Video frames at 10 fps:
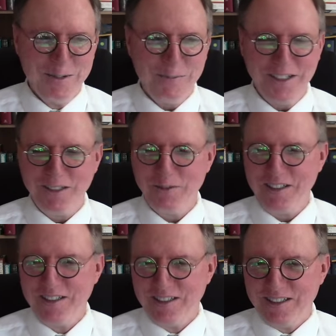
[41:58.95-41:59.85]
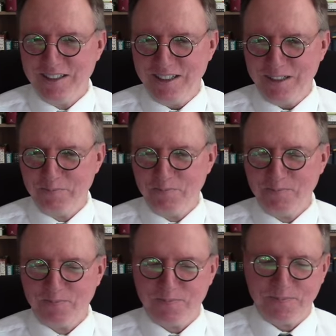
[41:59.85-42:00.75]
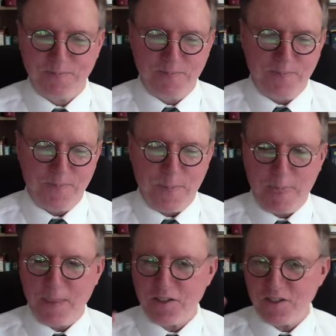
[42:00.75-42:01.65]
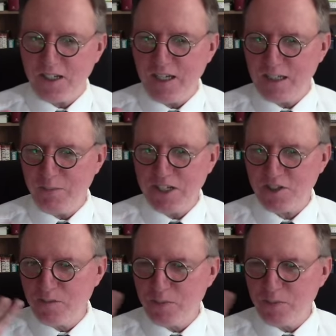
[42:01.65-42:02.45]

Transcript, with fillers: But anyway, um, so I, I can make certain